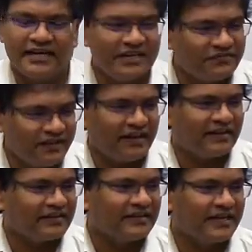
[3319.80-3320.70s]
That is
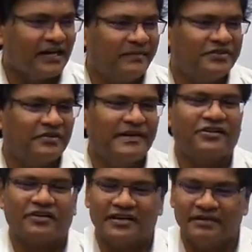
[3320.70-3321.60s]
where the government should be
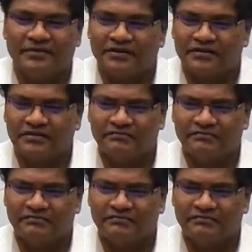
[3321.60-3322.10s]
talking about.